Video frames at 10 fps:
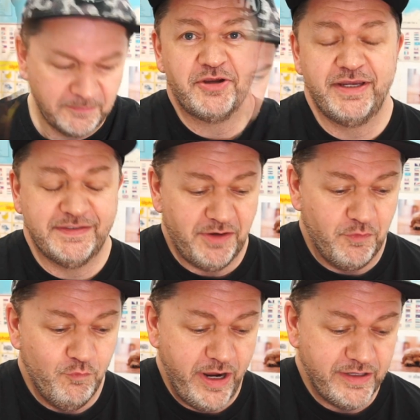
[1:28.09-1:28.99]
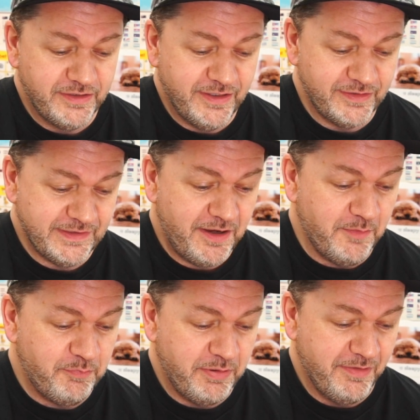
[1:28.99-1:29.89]
Okay, so I went and cut it
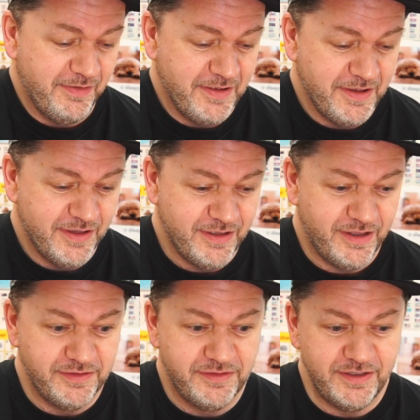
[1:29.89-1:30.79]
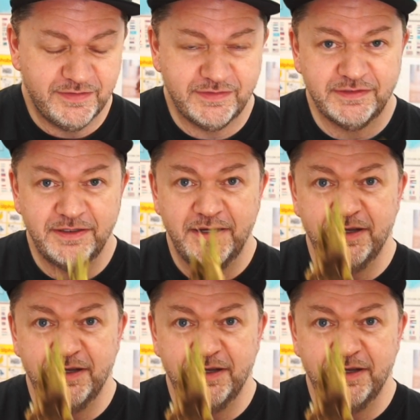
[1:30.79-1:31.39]
up, and this